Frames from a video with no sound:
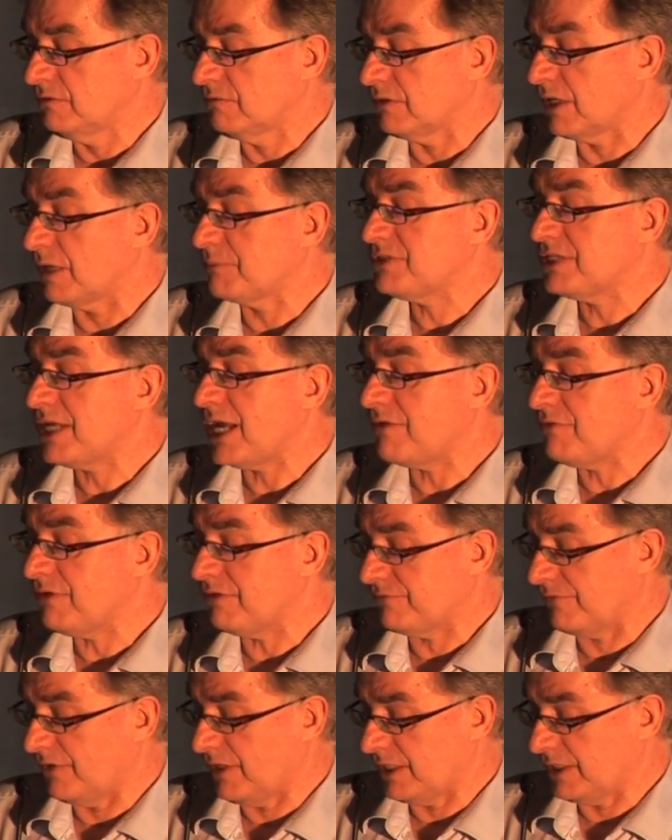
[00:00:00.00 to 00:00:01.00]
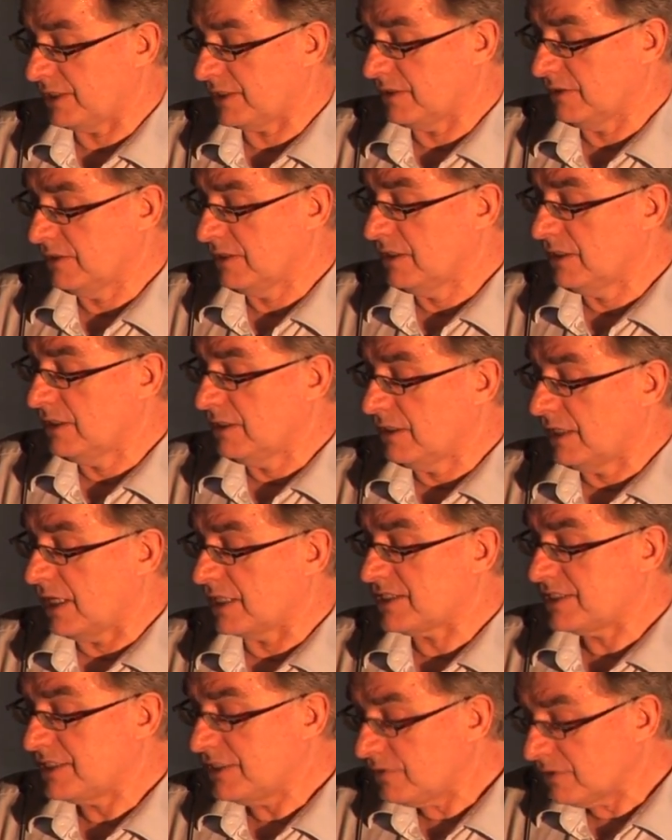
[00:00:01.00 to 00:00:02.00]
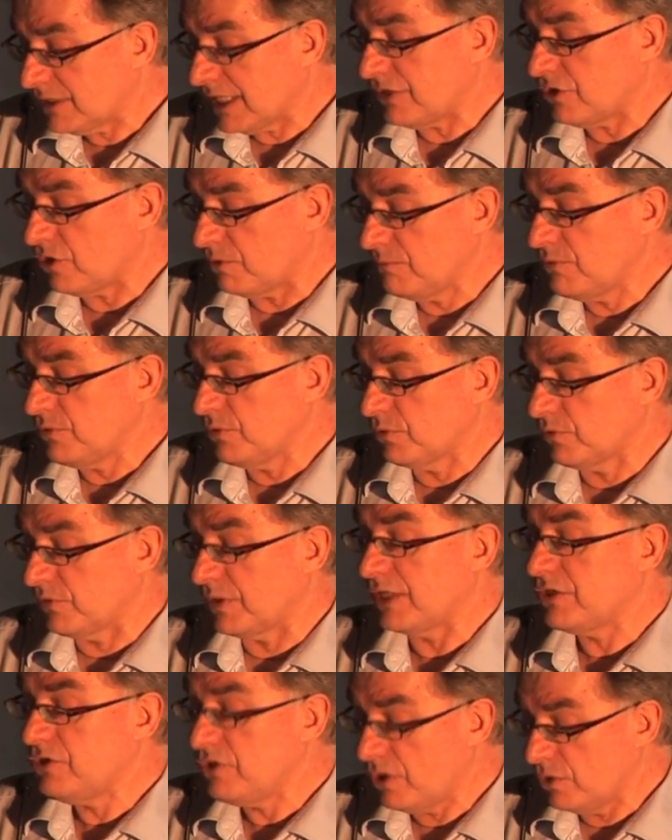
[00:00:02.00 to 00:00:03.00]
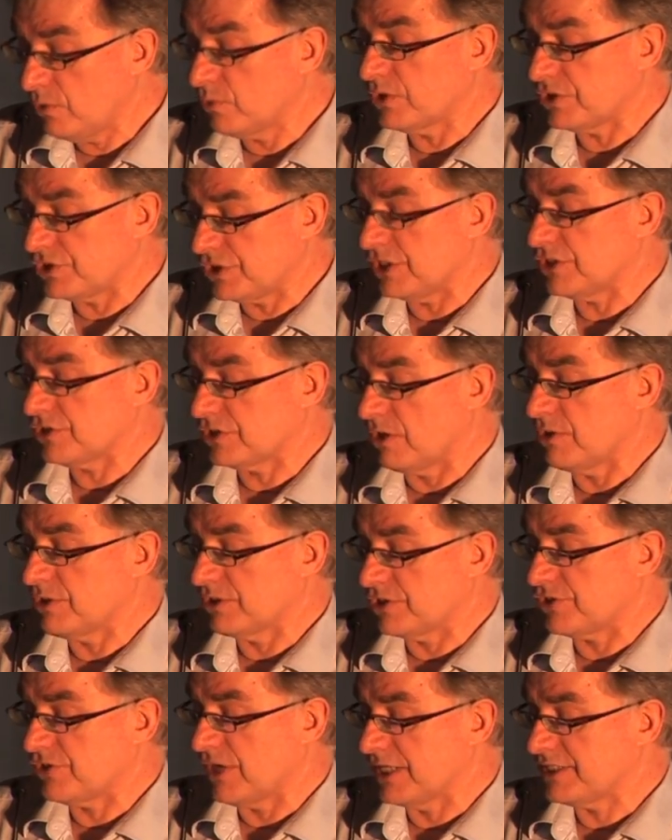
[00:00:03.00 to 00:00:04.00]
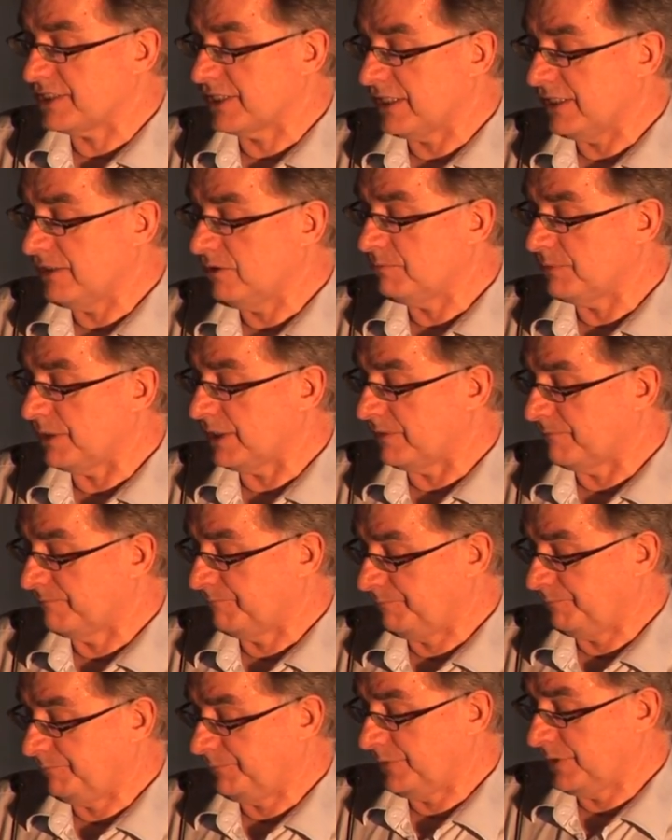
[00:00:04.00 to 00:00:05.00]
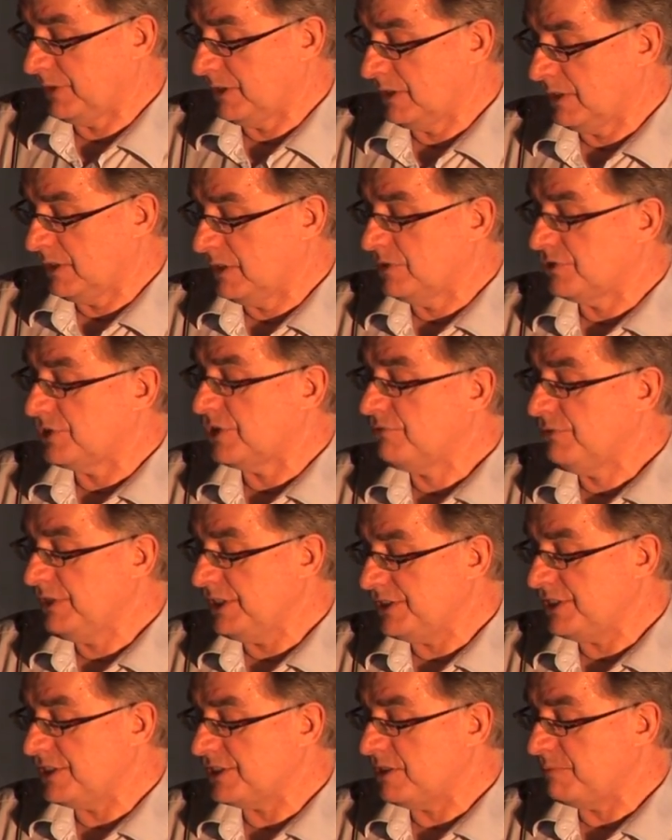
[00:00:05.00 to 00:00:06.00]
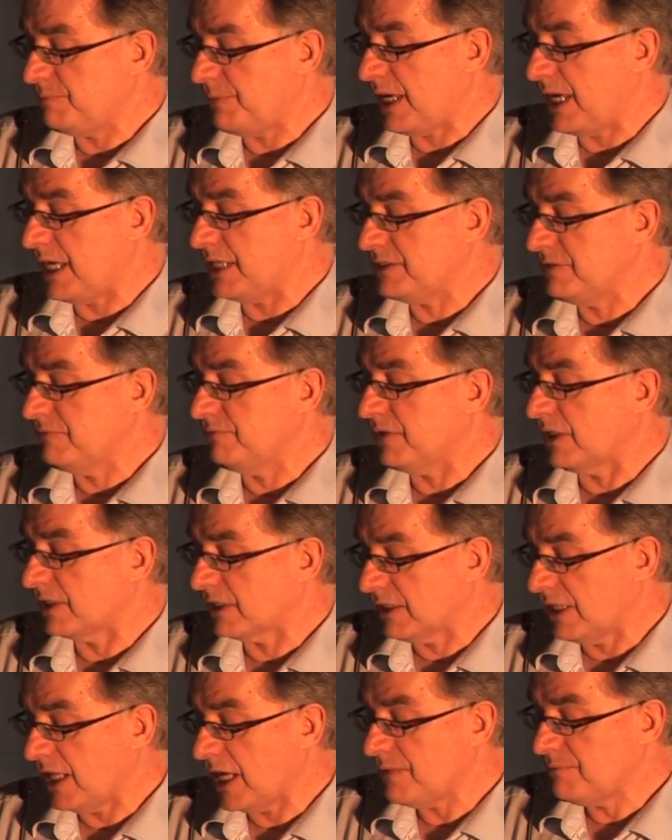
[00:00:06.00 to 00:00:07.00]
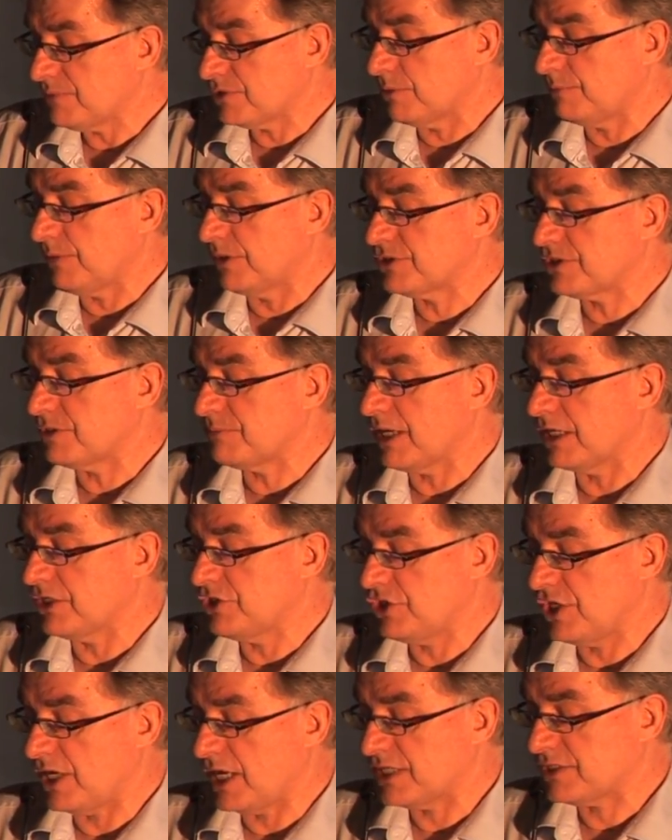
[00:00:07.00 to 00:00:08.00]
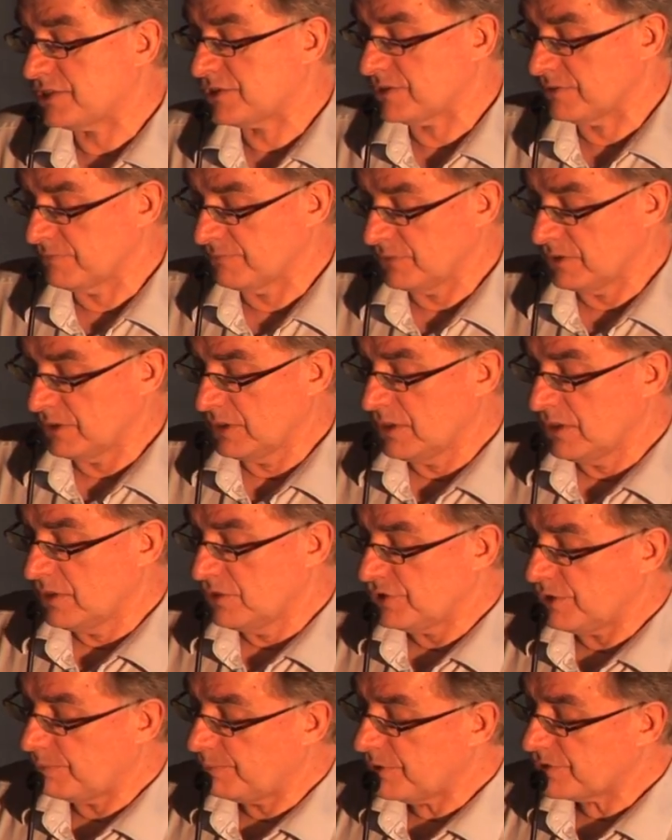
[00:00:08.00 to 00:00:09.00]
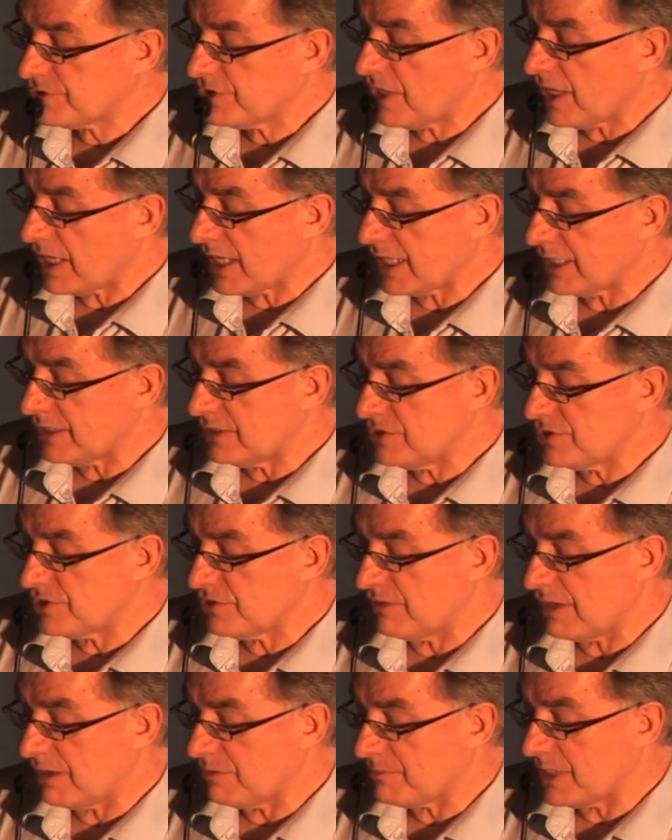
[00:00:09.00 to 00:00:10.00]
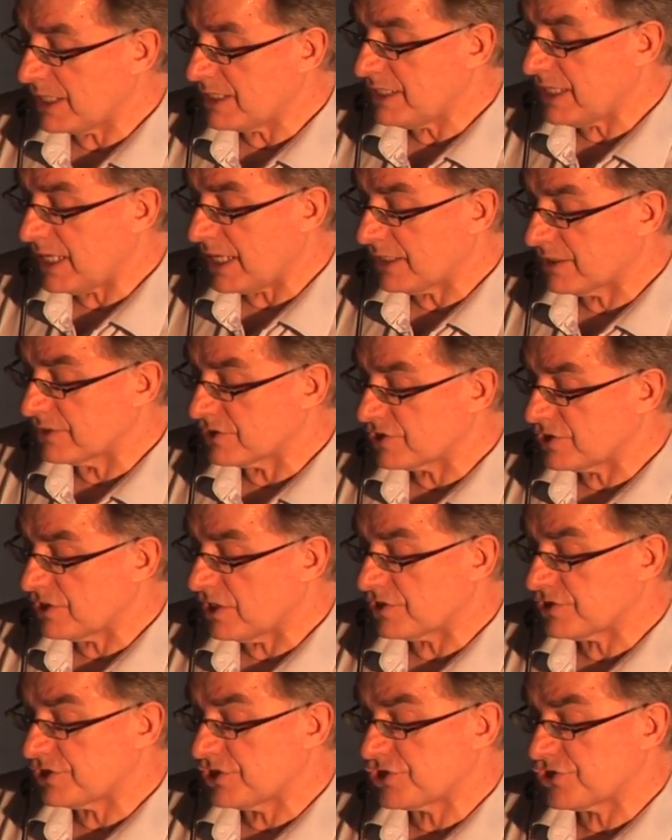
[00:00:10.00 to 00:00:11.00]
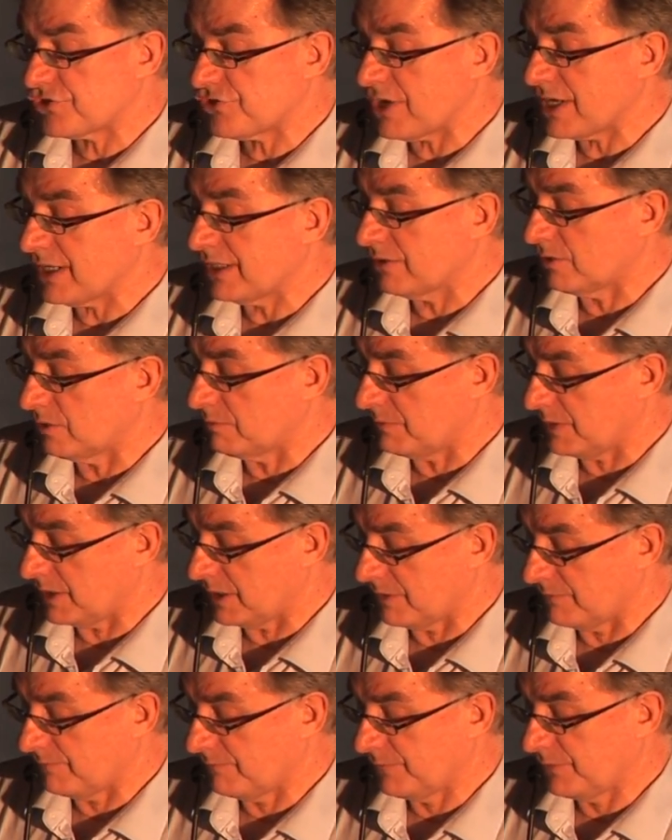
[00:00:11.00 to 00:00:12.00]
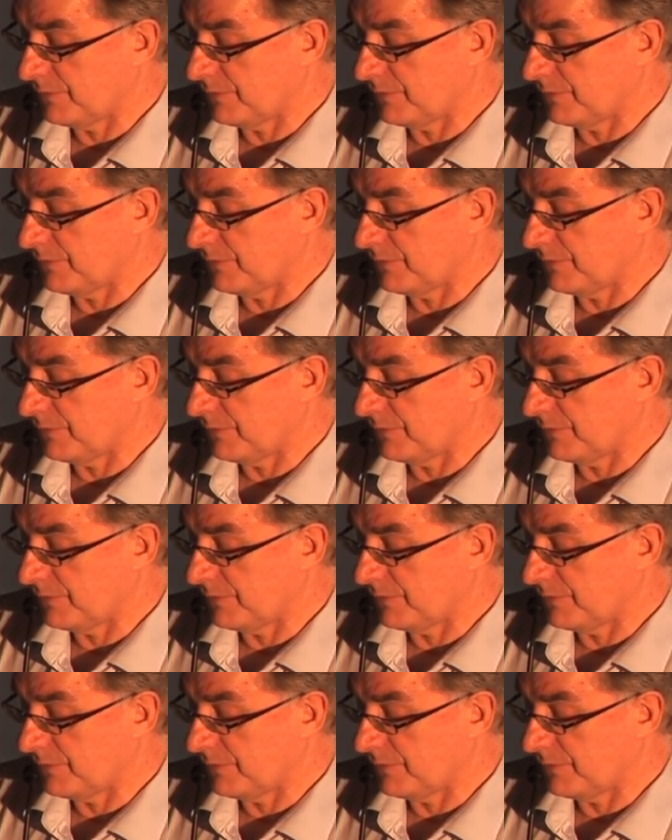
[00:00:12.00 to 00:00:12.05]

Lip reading: I'm terrified. I still cannot move, and I know that she is going to try to kill me. She reaches the bed and climbs up onto my chest. She puts her hands around my neck and starts to strangle me.